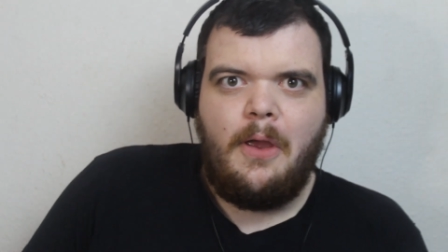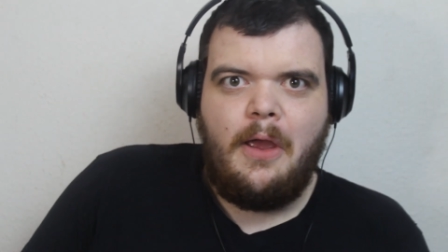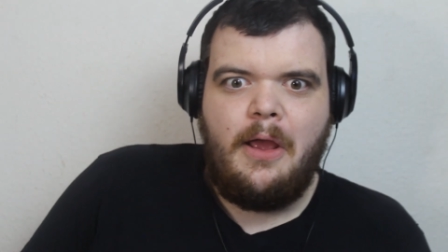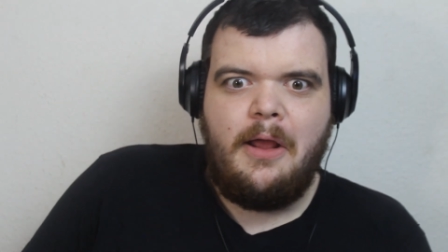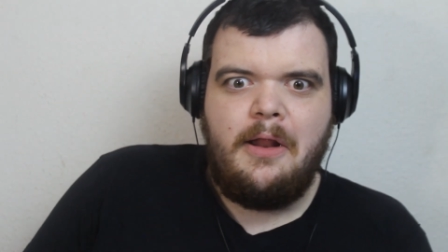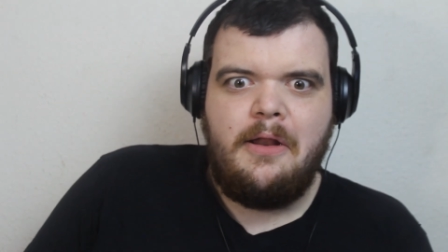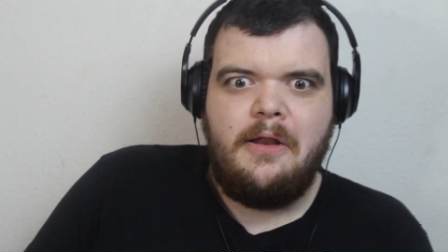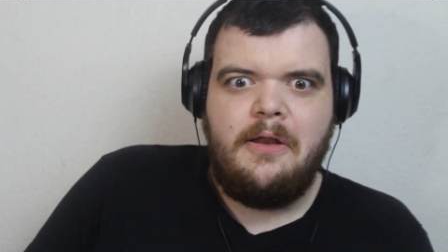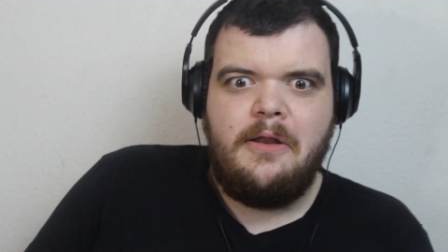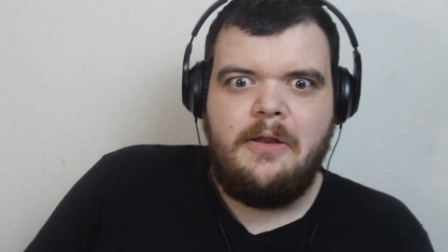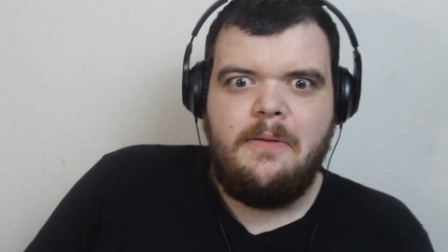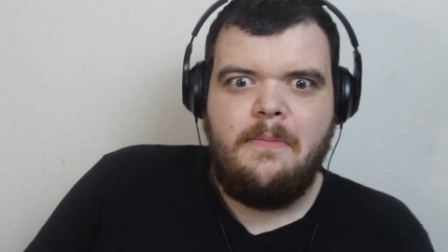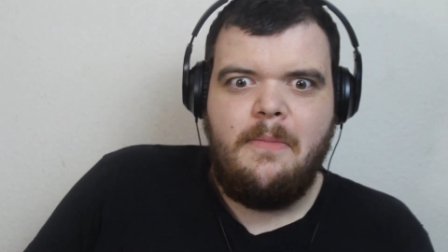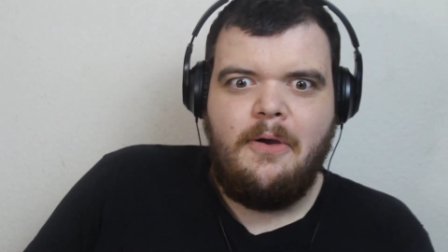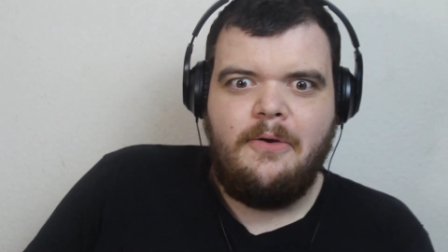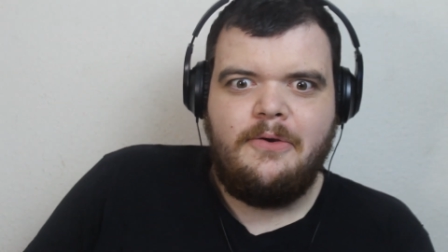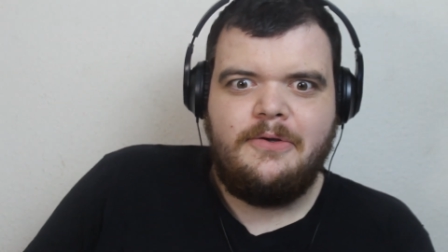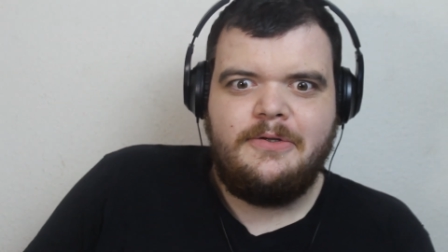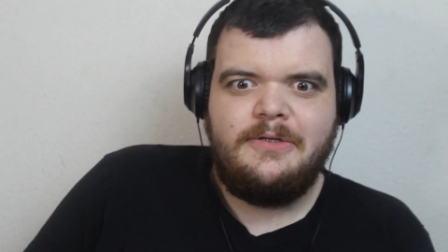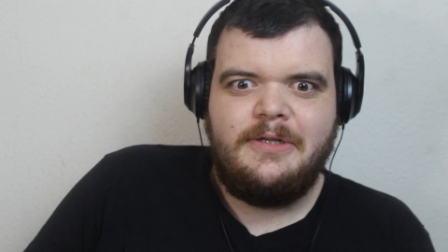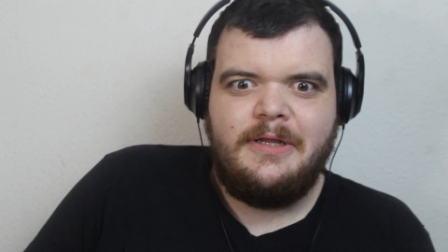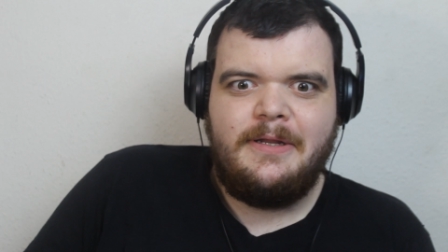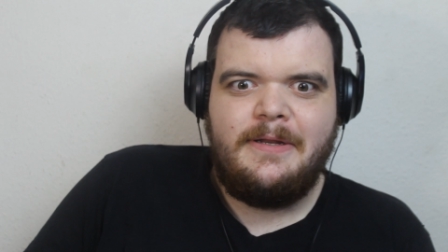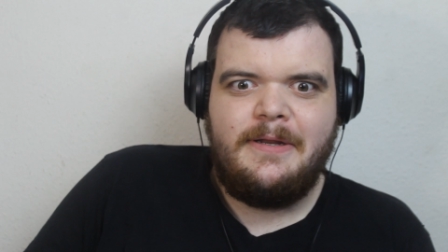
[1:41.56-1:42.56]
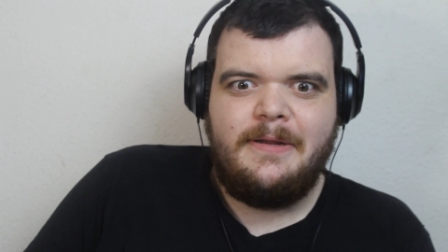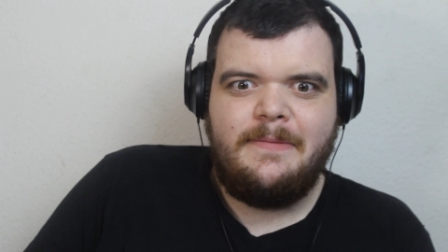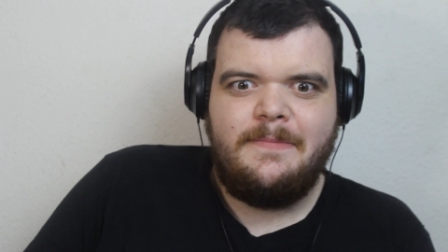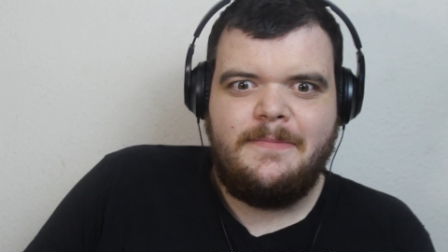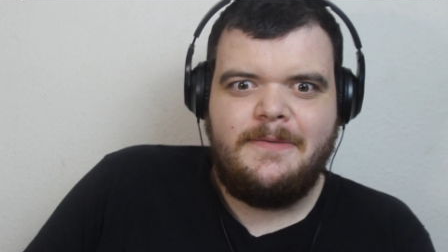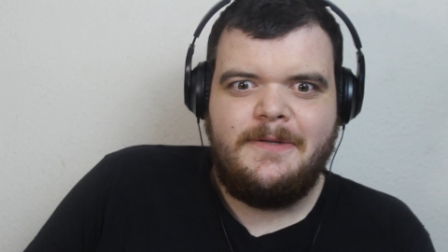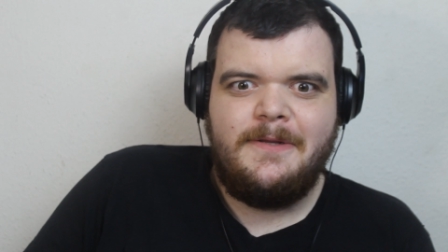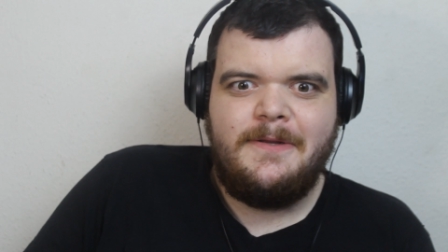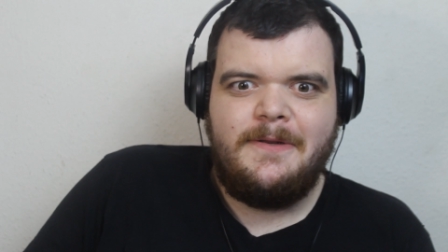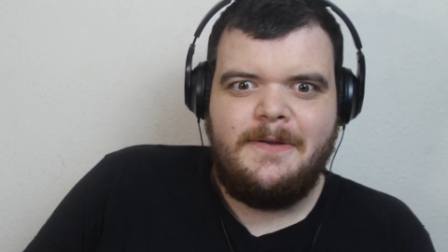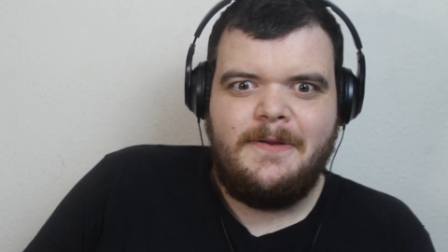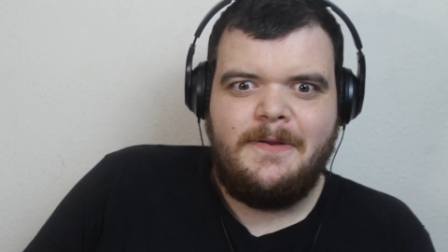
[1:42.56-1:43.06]
and the box that I'm
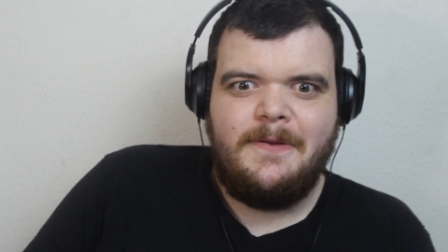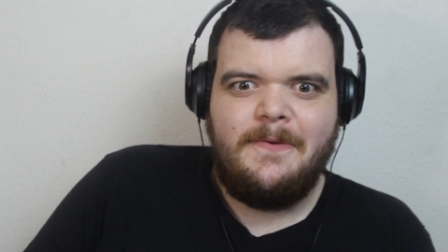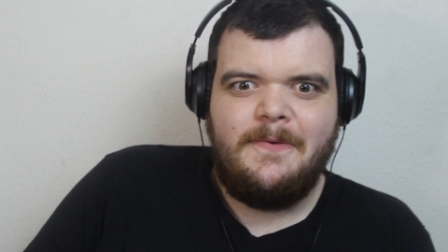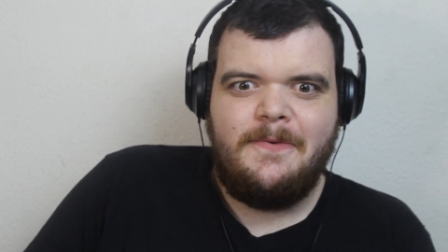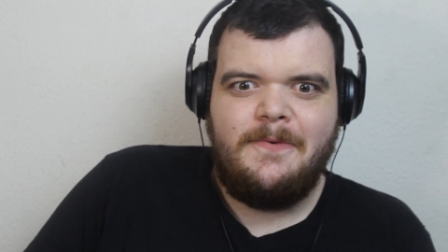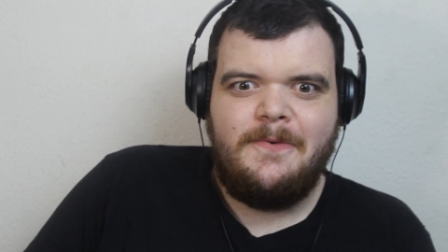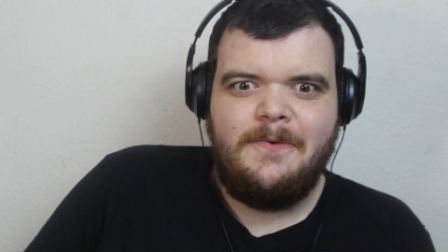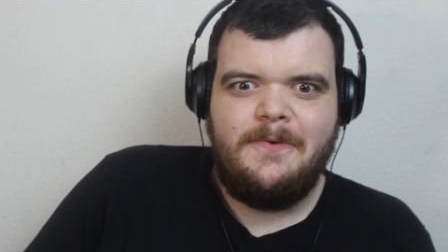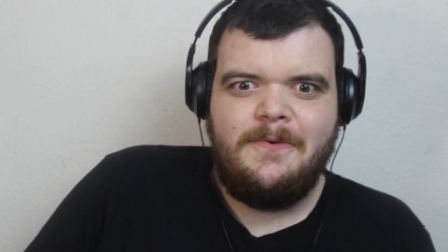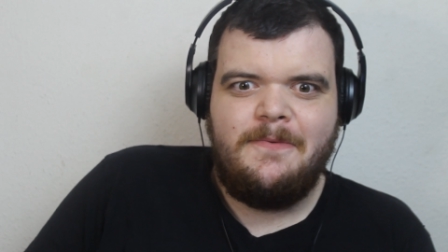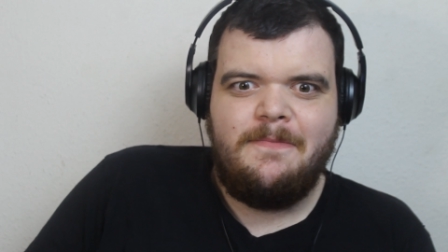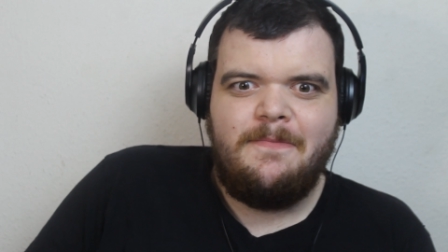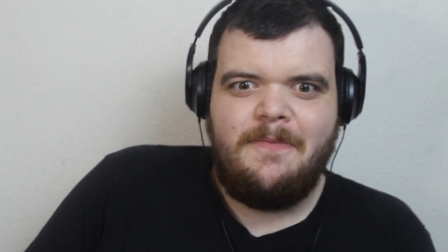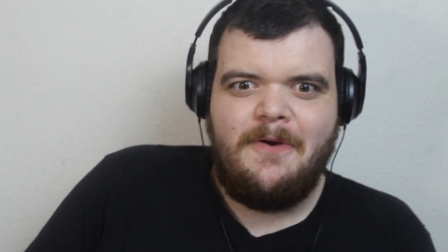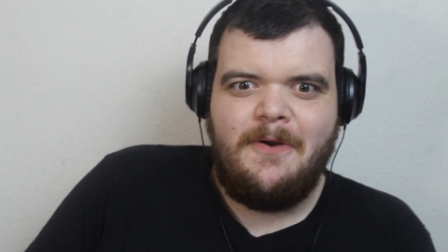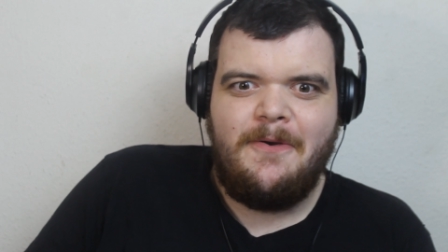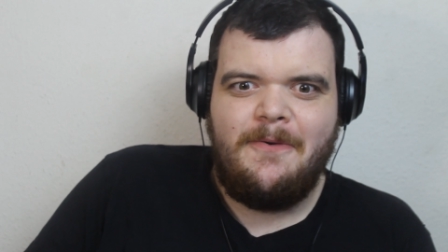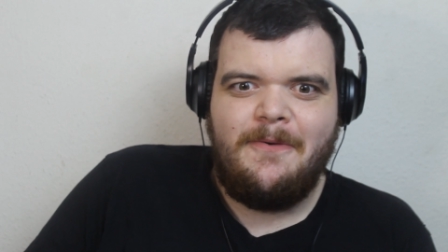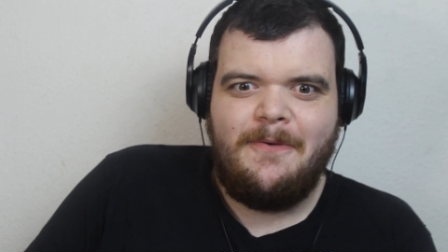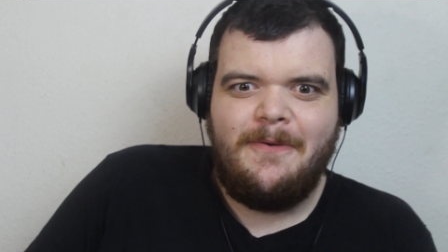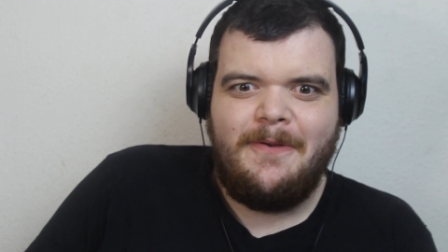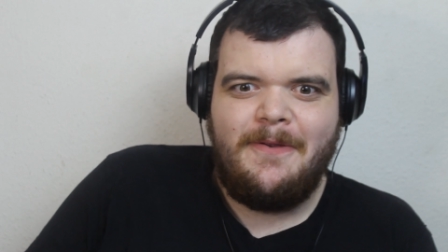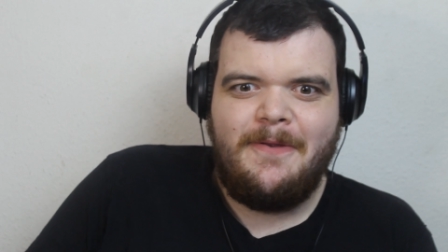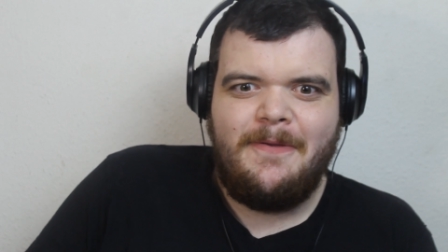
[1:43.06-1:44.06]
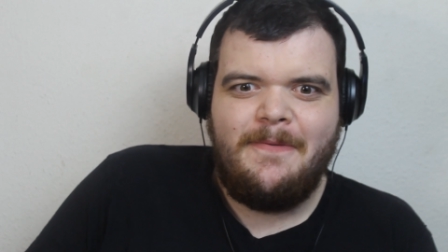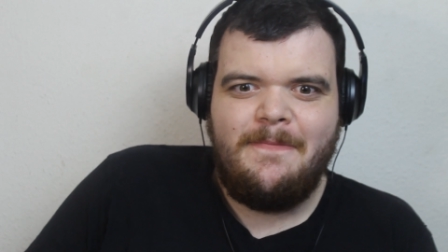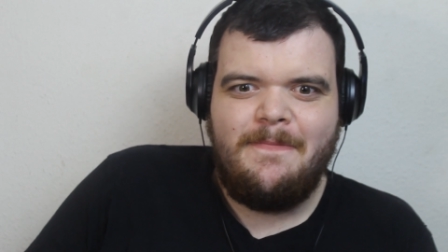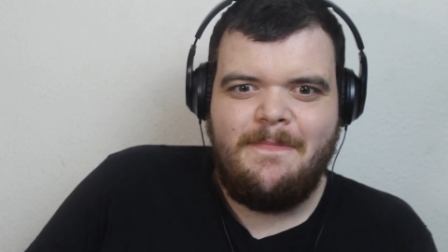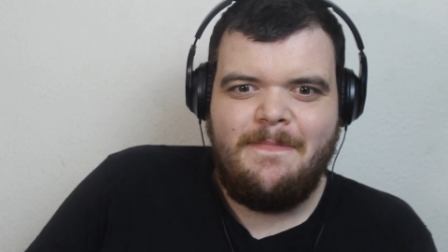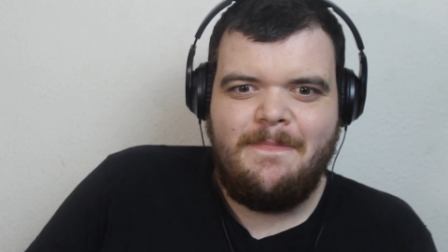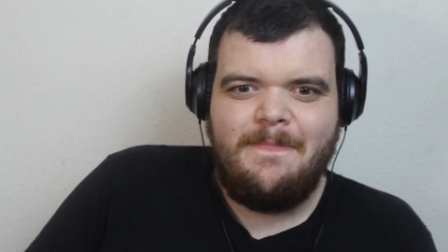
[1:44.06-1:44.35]
sitting on just broke.